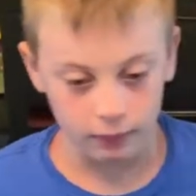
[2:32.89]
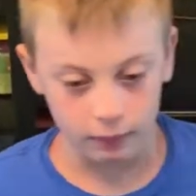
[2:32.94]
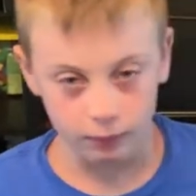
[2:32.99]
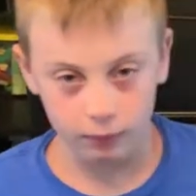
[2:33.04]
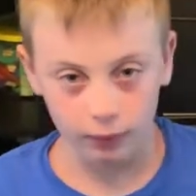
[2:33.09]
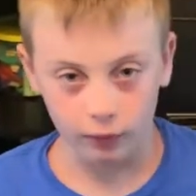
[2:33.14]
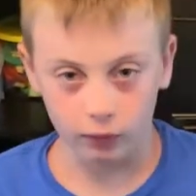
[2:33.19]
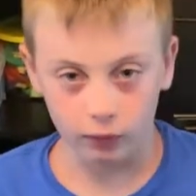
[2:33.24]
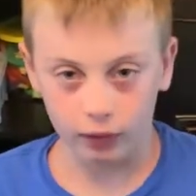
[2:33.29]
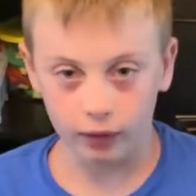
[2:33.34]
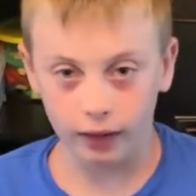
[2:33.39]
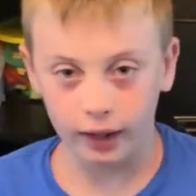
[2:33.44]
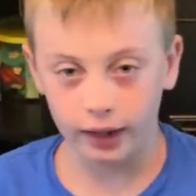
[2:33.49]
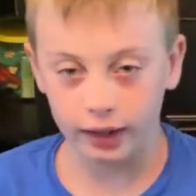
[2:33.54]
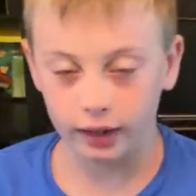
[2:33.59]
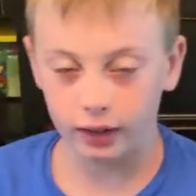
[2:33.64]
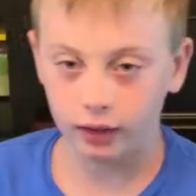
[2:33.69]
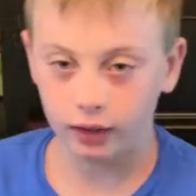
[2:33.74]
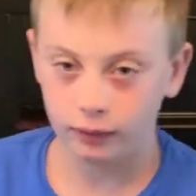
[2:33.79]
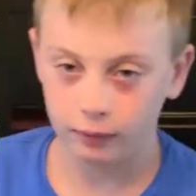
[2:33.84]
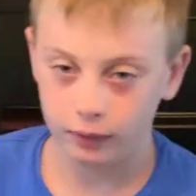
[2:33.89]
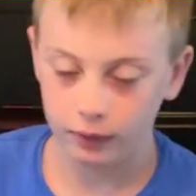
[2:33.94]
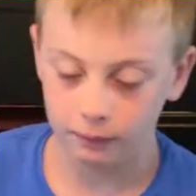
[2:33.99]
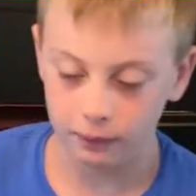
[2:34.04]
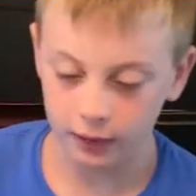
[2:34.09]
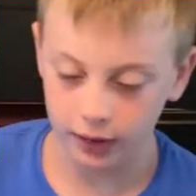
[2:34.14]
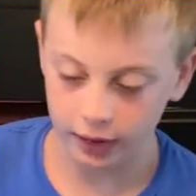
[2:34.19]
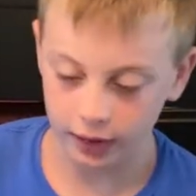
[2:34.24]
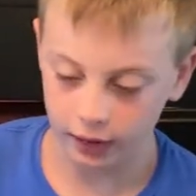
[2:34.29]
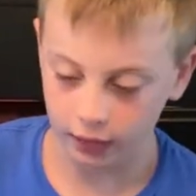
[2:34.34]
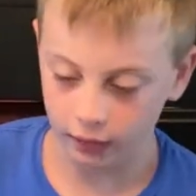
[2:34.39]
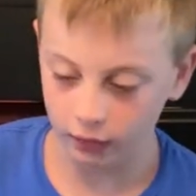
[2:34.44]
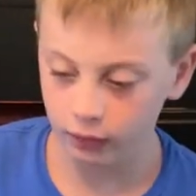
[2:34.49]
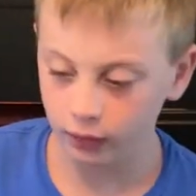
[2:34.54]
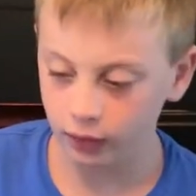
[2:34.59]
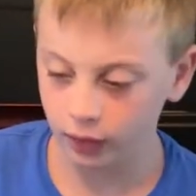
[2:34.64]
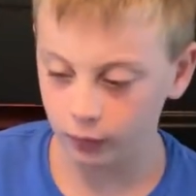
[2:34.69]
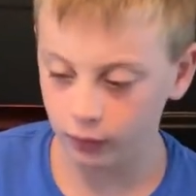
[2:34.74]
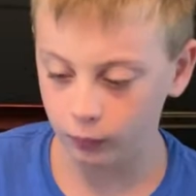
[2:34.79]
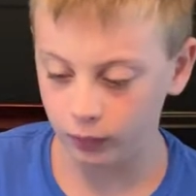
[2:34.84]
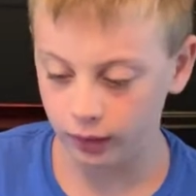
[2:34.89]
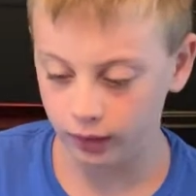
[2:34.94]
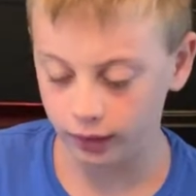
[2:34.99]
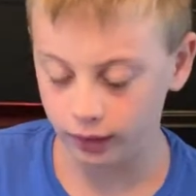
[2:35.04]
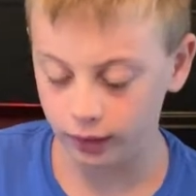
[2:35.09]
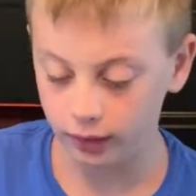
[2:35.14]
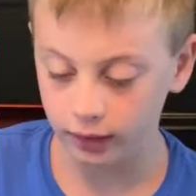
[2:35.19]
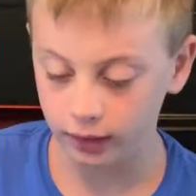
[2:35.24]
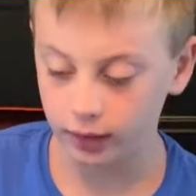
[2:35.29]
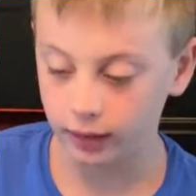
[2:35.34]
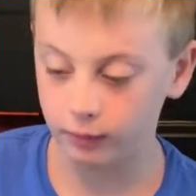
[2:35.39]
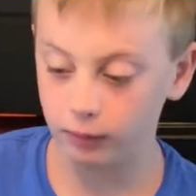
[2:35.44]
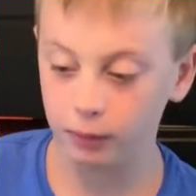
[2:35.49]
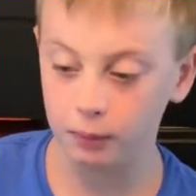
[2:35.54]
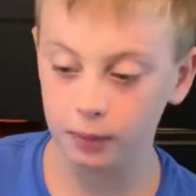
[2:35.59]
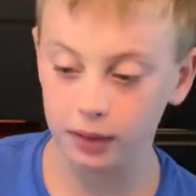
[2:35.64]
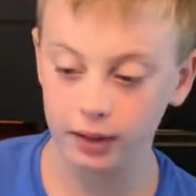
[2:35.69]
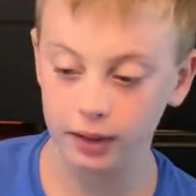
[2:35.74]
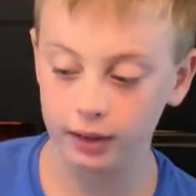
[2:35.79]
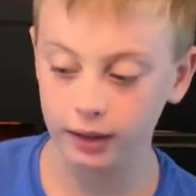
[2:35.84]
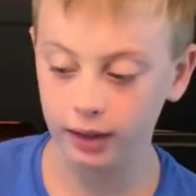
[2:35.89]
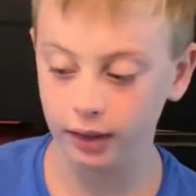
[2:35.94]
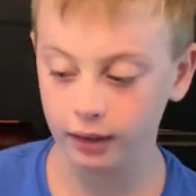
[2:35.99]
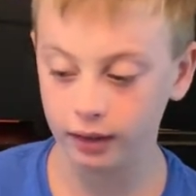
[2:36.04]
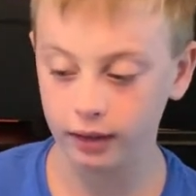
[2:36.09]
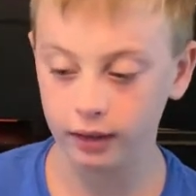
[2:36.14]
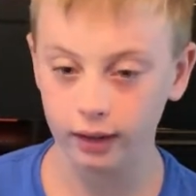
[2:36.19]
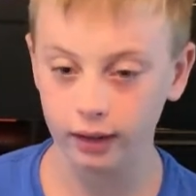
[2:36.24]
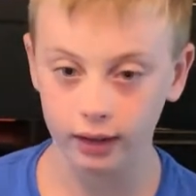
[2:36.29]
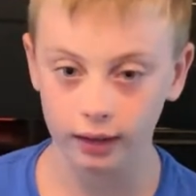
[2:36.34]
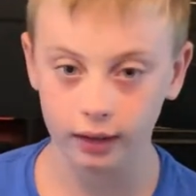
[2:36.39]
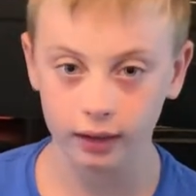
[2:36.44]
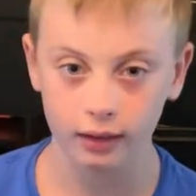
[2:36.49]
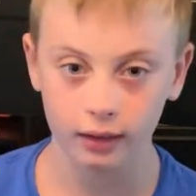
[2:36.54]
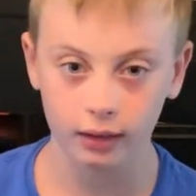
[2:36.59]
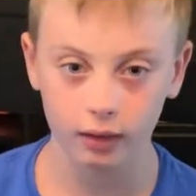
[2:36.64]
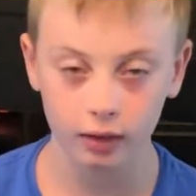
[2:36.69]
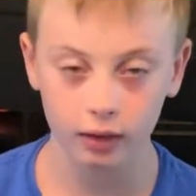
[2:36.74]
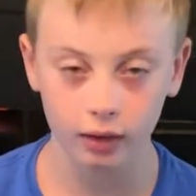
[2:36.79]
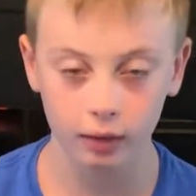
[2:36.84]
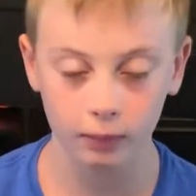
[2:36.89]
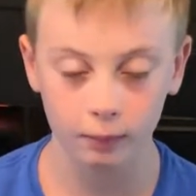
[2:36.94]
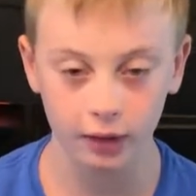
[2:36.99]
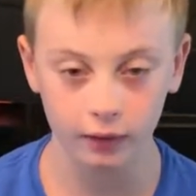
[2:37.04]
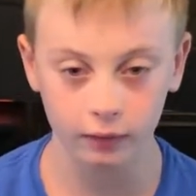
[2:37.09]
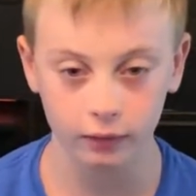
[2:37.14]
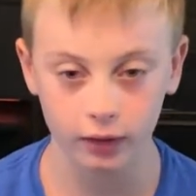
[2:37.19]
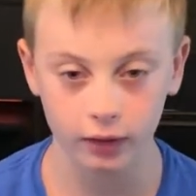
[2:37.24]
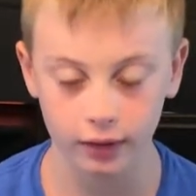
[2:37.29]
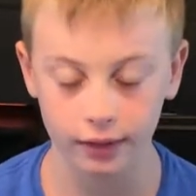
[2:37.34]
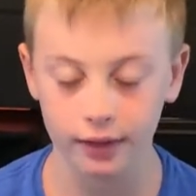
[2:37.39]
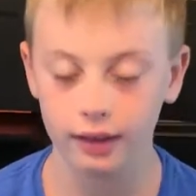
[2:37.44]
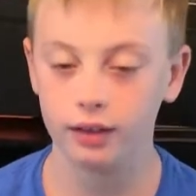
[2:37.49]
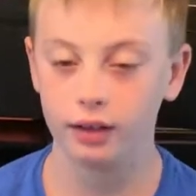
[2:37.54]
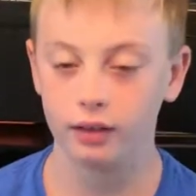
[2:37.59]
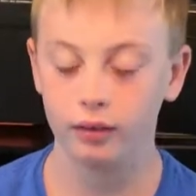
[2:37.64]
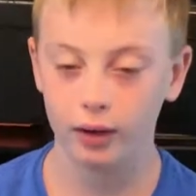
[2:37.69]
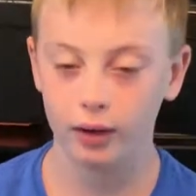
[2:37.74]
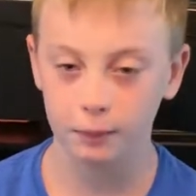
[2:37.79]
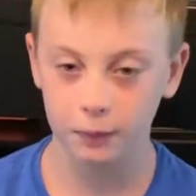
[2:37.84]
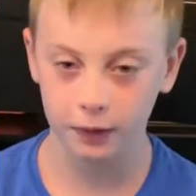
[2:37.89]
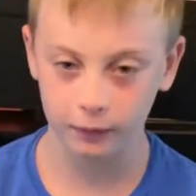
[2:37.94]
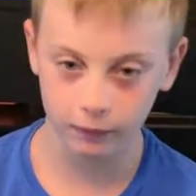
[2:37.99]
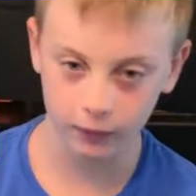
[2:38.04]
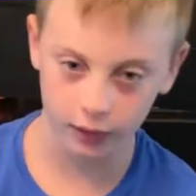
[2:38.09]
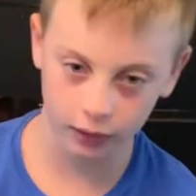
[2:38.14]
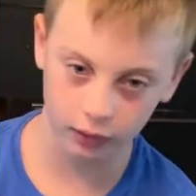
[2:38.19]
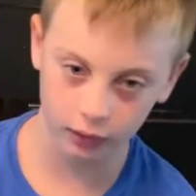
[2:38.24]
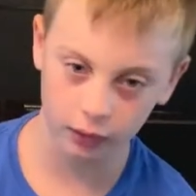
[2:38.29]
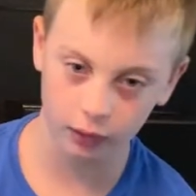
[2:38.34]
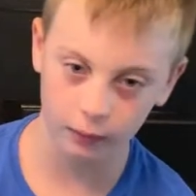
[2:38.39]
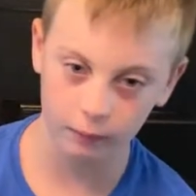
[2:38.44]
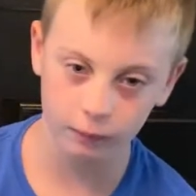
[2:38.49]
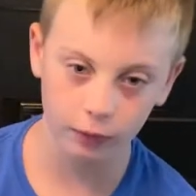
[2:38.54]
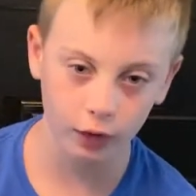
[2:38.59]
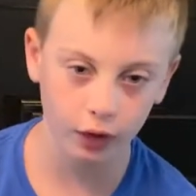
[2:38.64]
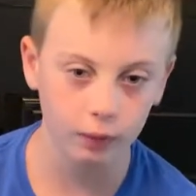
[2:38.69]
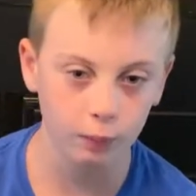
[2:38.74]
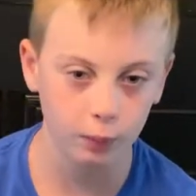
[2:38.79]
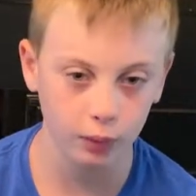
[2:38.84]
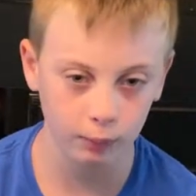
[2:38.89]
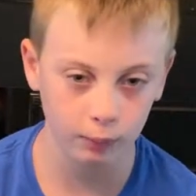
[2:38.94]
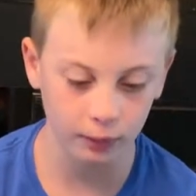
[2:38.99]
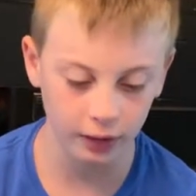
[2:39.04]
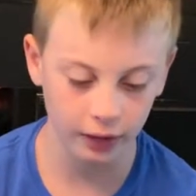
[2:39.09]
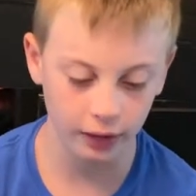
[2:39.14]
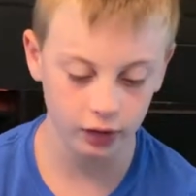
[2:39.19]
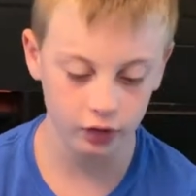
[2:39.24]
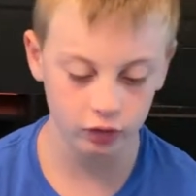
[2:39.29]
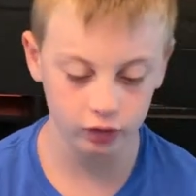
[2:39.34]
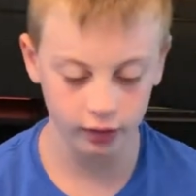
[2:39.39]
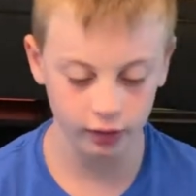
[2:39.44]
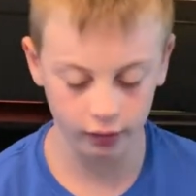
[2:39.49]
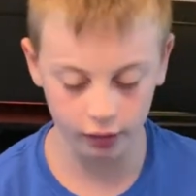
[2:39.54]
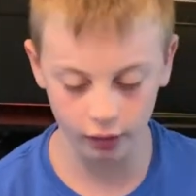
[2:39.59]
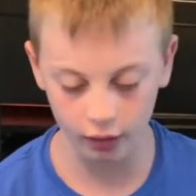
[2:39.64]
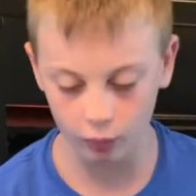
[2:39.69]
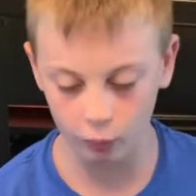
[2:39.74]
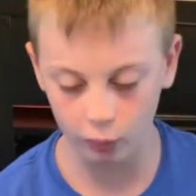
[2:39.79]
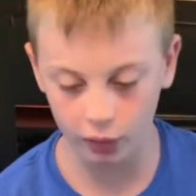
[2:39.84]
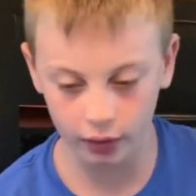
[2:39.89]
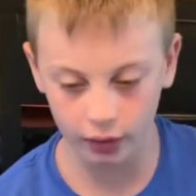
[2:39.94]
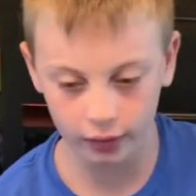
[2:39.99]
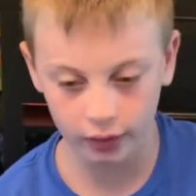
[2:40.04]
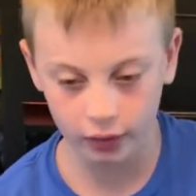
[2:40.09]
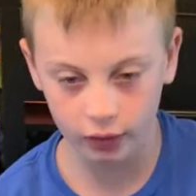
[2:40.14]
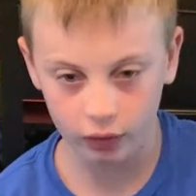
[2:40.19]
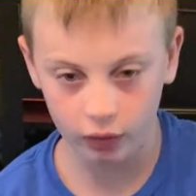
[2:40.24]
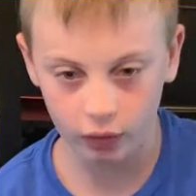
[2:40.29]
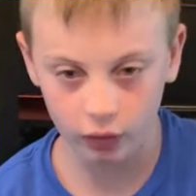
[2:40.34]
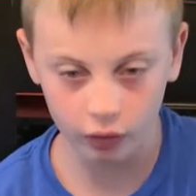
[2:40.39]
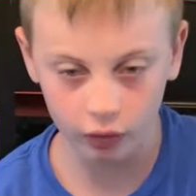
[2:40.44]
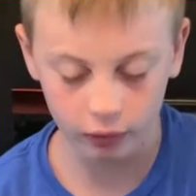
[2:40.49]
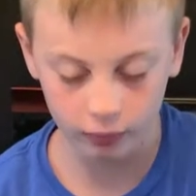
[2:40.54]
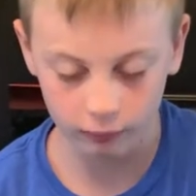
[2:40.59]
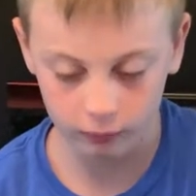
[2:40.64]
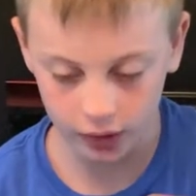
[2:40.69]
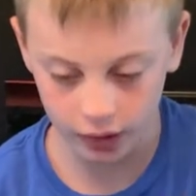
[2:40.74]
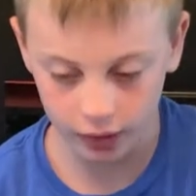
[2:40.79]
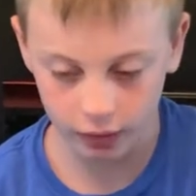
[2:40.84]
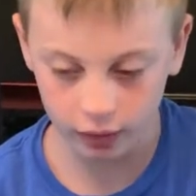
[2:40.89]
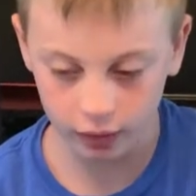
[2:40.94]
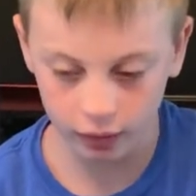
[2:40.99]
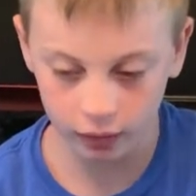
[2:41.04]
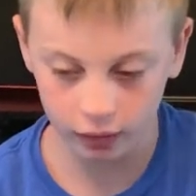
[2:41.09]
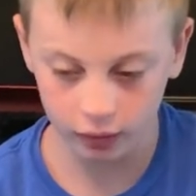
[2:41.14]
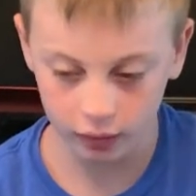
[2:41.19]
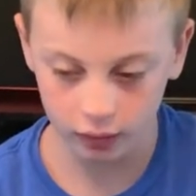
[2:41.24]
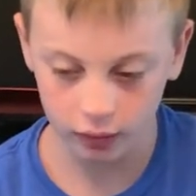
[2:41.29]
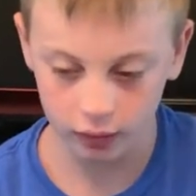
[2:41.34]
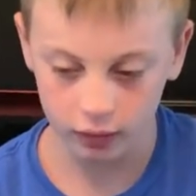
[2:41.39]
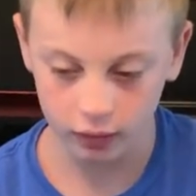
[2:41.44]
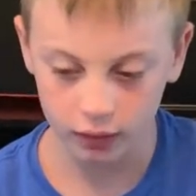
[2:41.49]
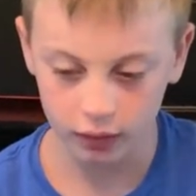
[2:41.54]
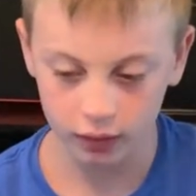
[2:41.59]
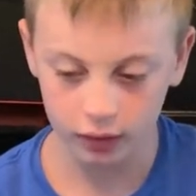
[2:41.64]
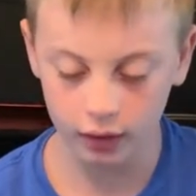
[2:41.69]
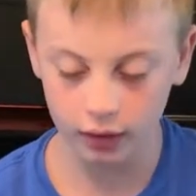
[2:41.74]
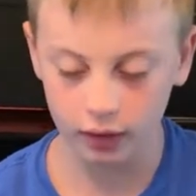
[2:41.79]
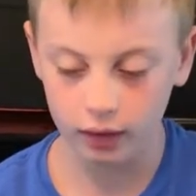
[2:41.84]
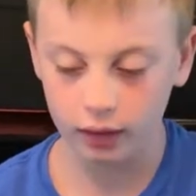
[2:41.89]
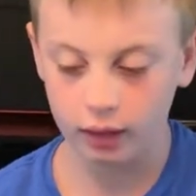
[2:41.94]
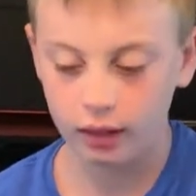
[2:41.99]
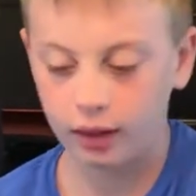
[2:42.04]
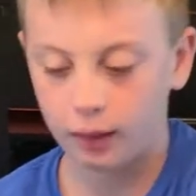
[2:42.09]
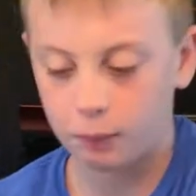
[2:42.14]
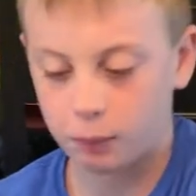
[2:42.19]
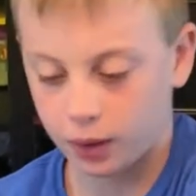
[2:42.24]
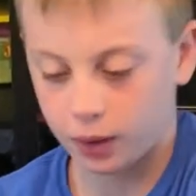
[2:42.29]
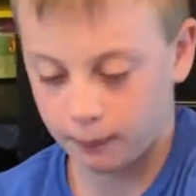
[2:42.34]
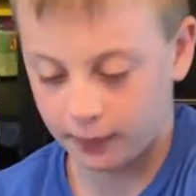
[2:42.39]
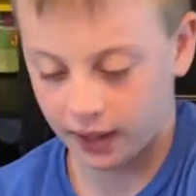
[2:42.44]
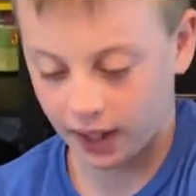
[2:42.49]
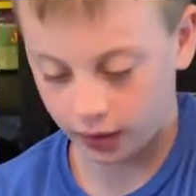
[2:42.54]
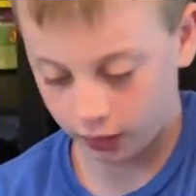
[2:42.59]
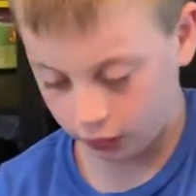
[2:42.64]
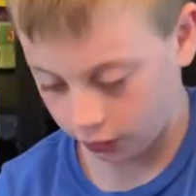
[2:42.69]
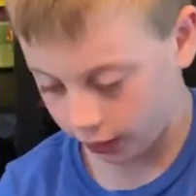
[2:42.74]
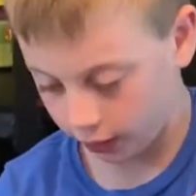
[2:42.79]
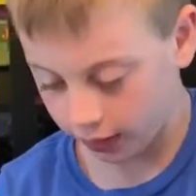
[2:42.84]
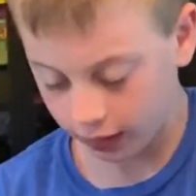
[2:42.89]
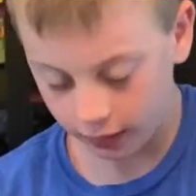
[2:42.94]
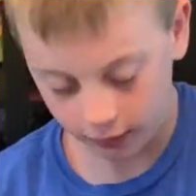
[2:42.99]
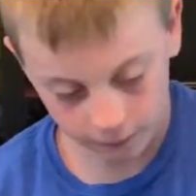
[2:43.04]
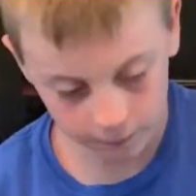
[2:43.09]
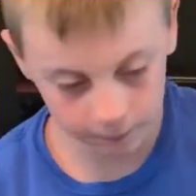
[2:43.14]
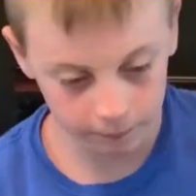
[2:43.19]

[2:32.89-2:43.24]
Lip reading: before I end off the video, I want to give a big thanks to all my friends at the Crappy Fire Alarm Facebook page. This is where I got all of this, except the battery.